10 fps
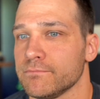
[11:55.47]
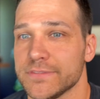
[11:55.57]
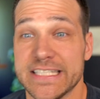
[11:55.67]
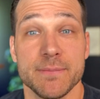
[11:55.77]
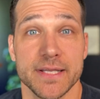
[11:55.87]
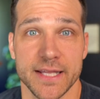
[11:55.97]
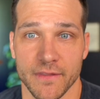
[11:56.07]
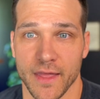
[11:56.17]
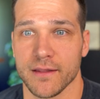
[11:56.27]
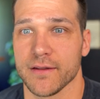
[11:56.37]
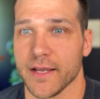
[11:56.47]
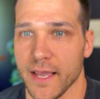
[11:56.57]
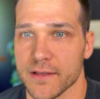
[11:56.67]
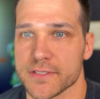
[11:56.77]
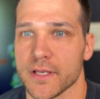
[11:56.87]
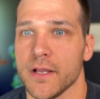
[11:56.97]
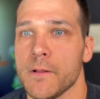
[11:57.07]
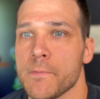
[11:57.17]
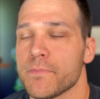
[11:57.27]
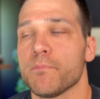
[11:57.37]
TBD on that, I guess.
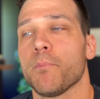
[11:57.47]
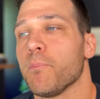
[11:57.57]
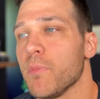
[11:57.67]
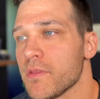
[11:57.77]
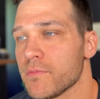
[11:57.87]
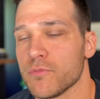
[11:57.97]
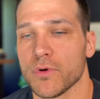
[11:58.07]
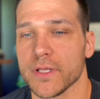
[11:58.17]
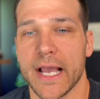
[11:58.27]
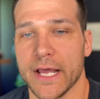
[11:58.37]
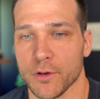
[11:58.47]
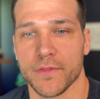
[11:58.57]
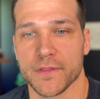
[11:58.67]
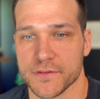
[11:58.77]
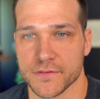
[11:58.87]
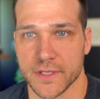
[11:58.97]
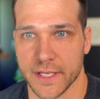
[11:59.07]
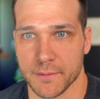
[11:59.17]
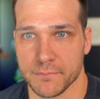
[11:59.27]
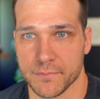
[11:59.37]
But really, I don't think this is going to get